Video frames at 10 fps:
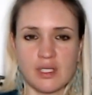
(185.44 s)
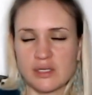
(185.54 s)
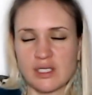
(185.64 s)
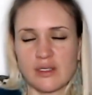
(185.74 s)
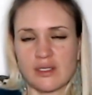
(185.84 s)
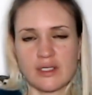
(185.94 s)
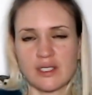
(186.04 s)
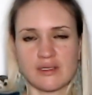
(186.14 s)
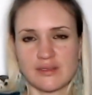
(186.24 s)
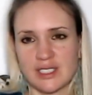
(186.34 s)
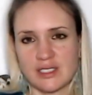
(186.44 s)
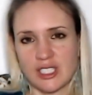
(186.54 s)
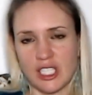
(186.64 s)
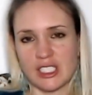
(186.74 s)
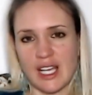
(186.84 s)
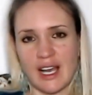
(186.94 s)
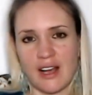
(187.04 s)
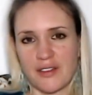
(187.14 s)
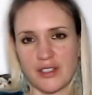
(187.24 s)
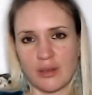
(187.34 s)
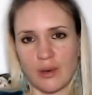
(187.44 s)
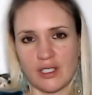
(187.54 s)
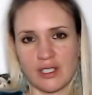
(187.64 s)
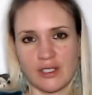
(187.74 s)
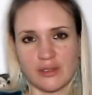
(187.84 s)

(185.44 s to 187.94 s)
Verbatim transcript: But also you can judge that however you want.